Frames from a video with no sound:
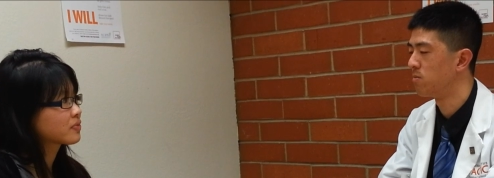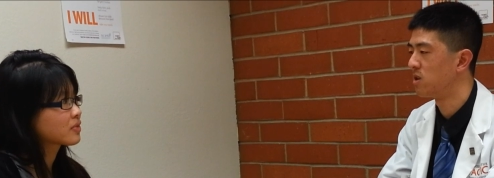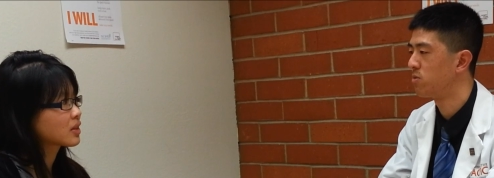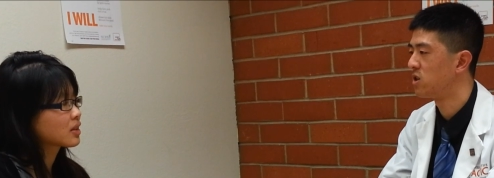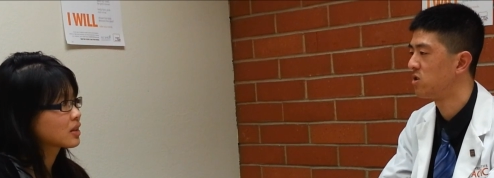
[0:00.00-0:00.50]
Speaker 1: blood
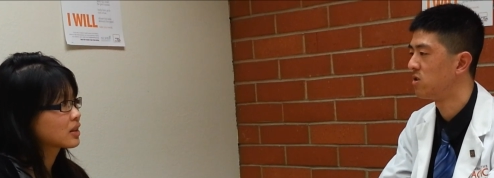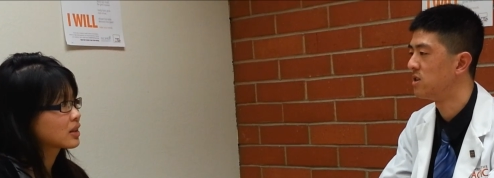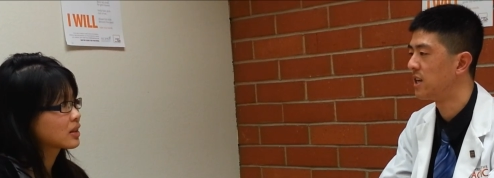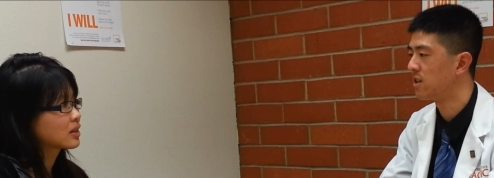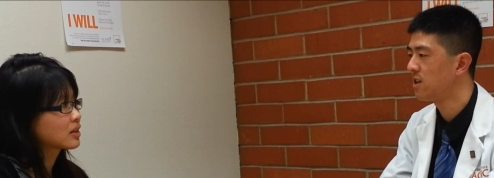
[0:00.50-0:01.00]
pressure
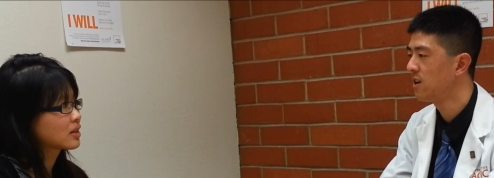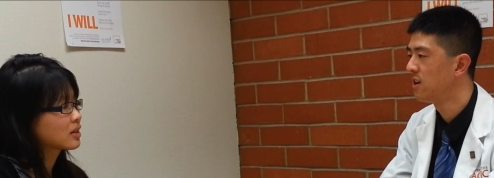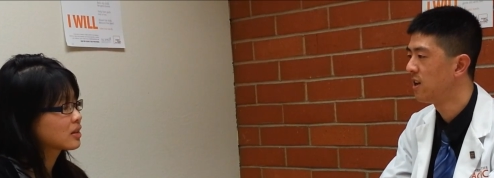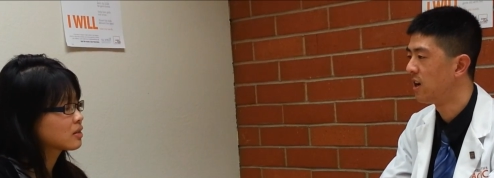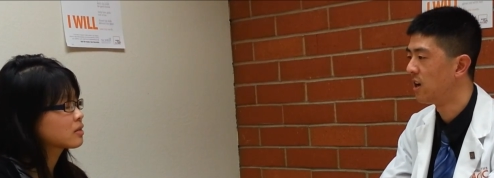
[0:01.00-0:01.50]
daily.
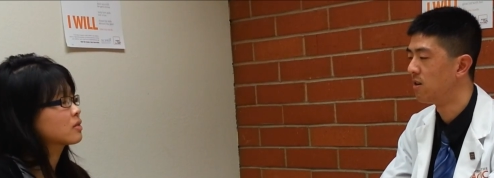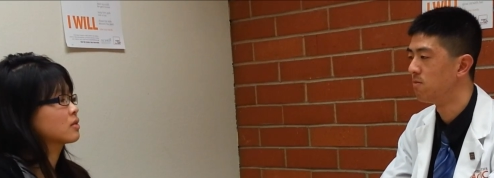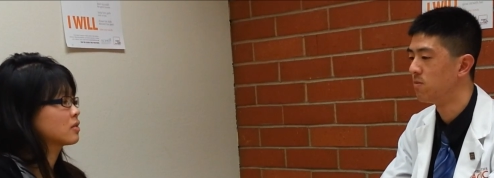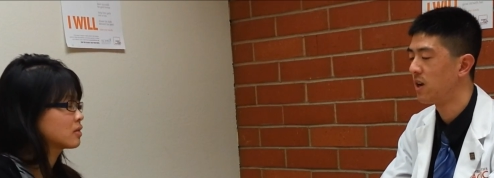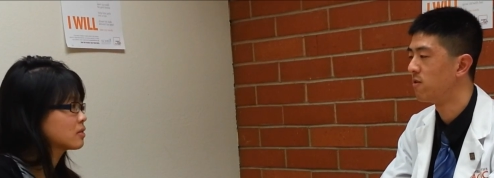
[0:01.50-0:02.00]

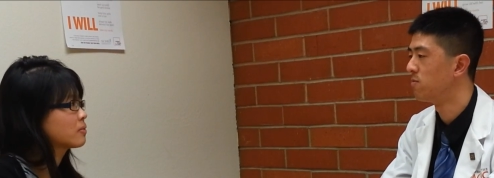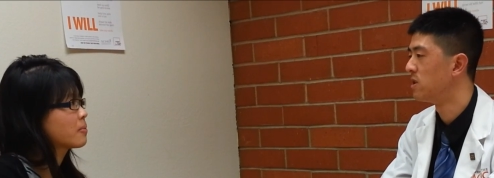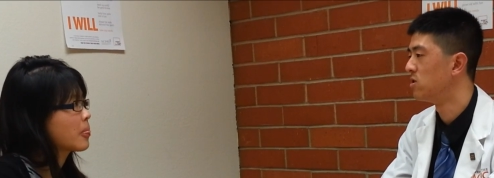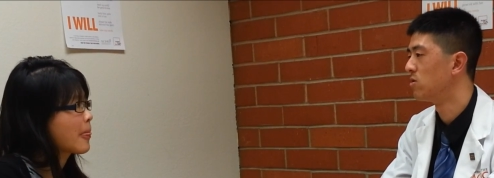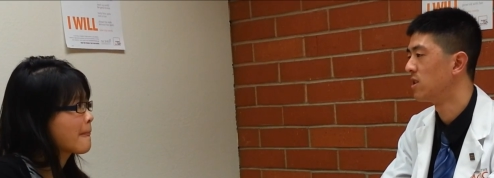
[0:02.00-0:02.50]
Speaker 2: Have you been
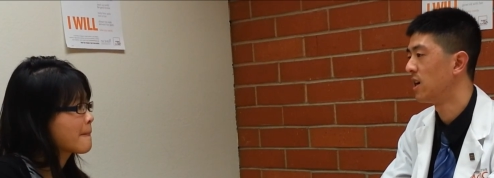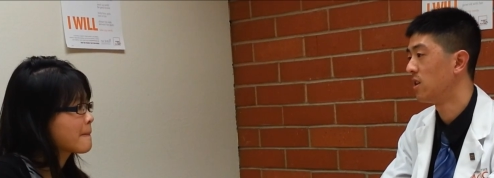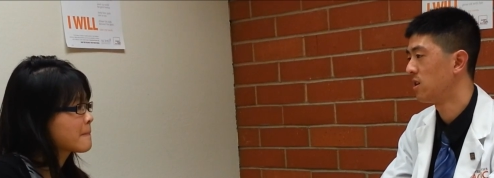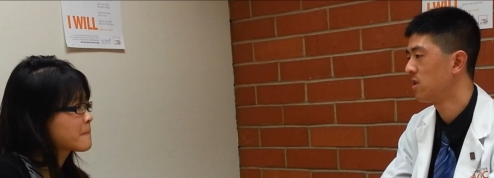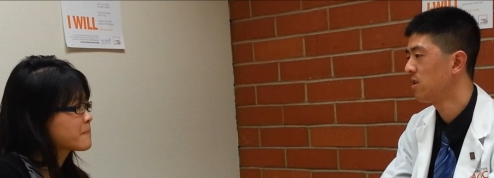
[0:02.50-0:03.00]
doing that
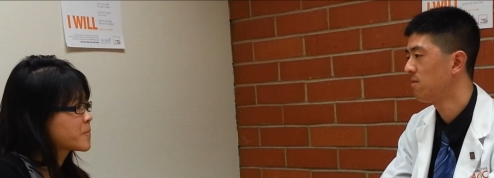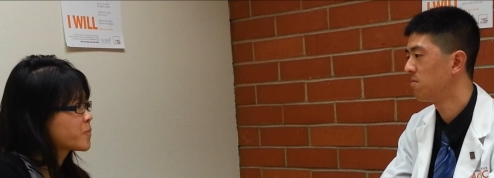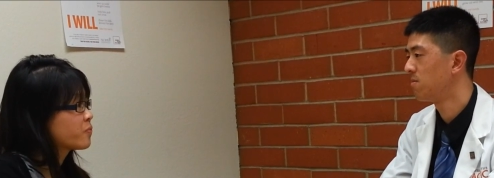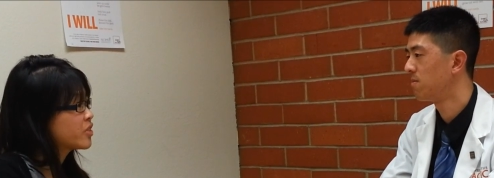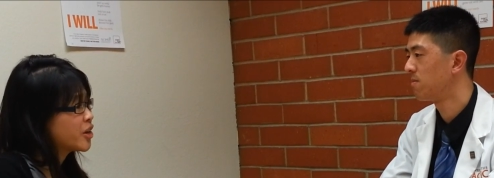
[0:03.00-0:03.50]
lately?
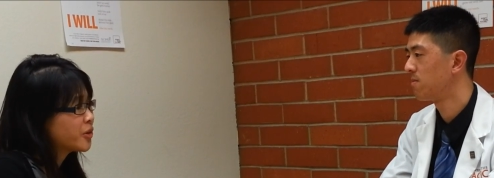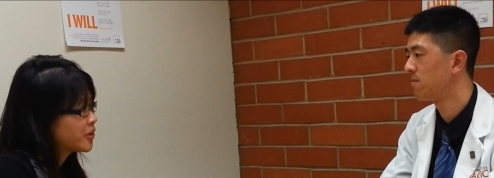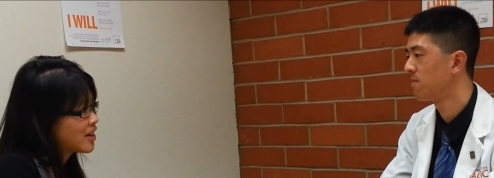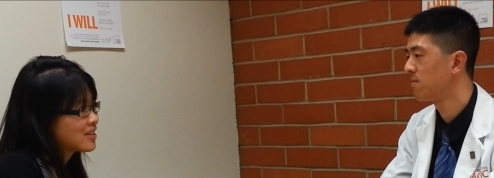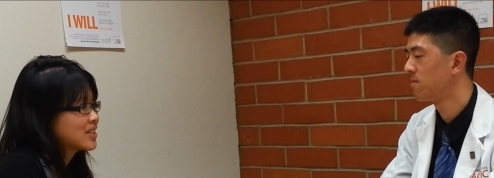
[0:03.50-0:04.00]
No,
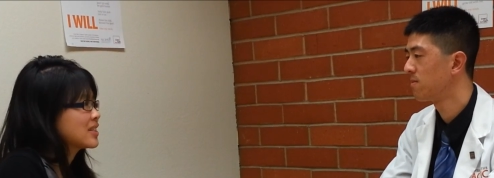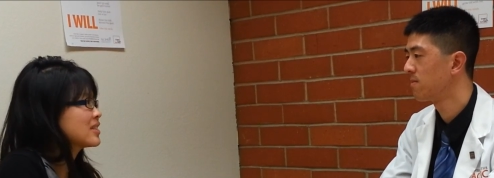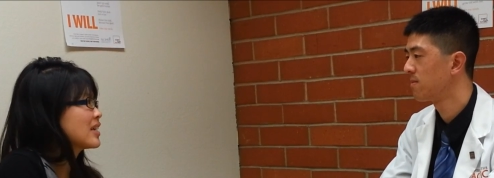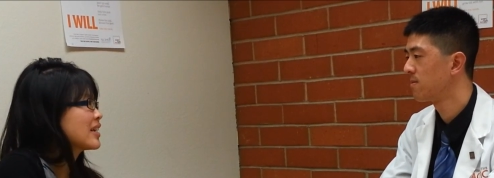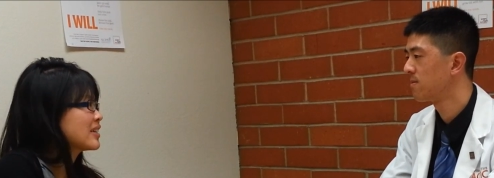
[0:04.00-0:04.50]
not since
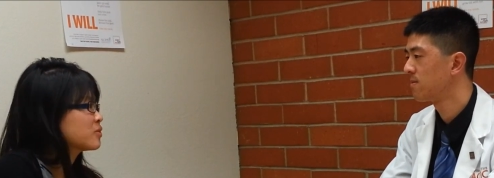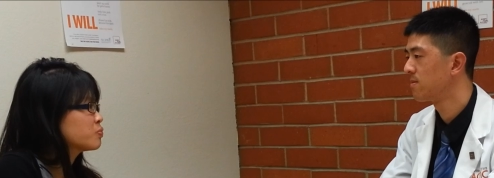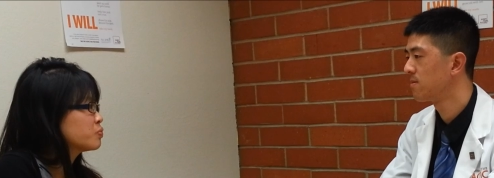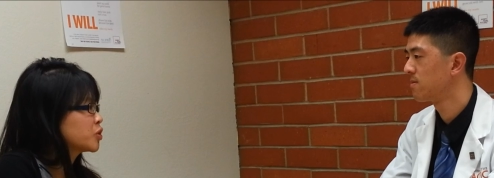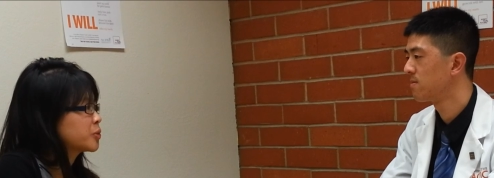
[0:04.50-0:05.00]
I
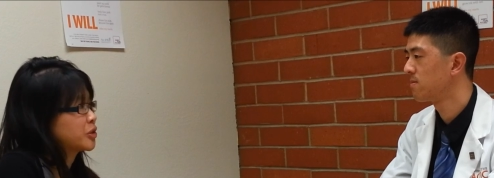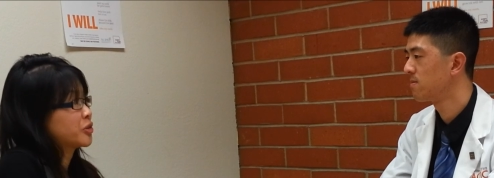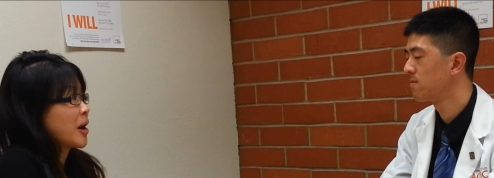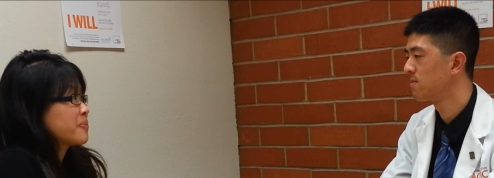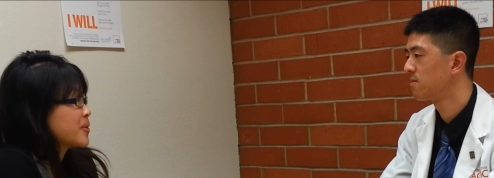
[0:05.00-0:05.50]
was
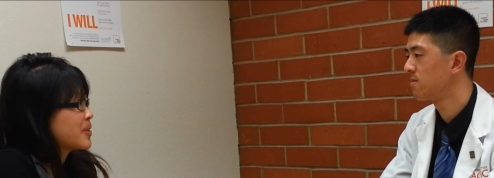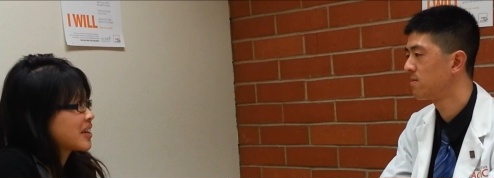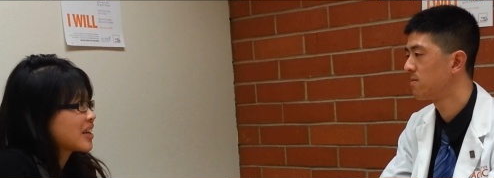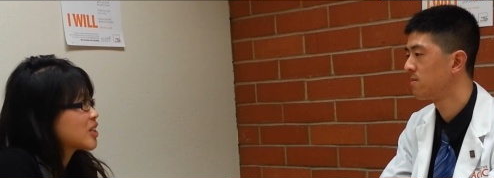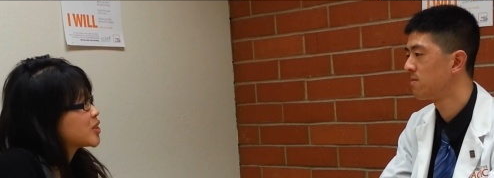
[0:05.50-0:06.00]
prescribed the
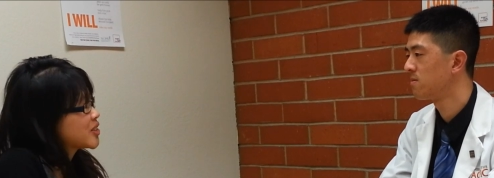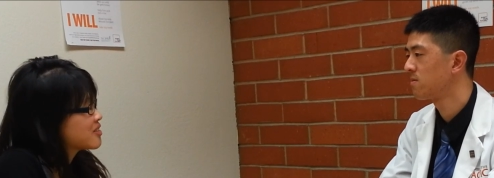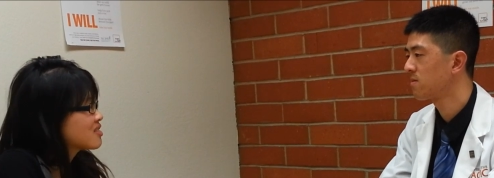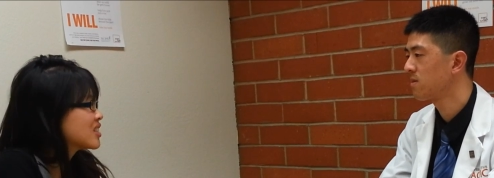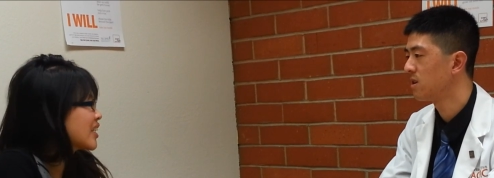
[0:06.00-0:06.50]
medication.
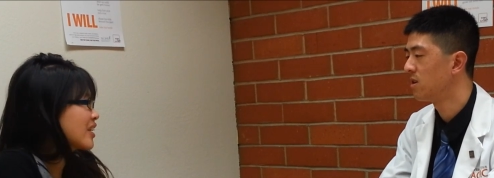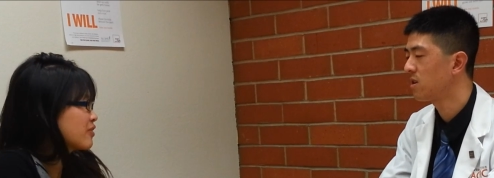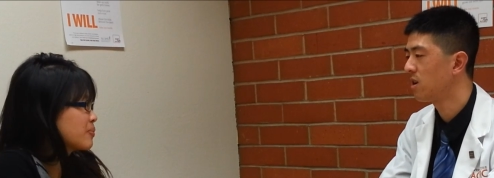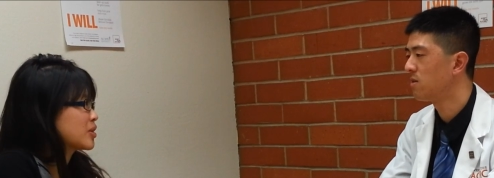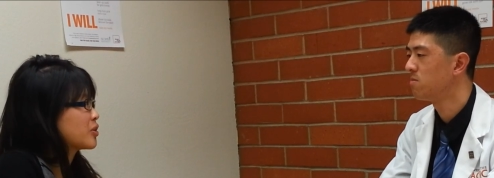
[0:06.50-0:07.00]

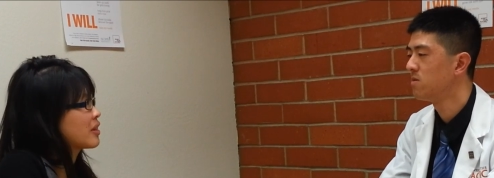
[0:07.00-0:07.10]
Speaker 1: Okay.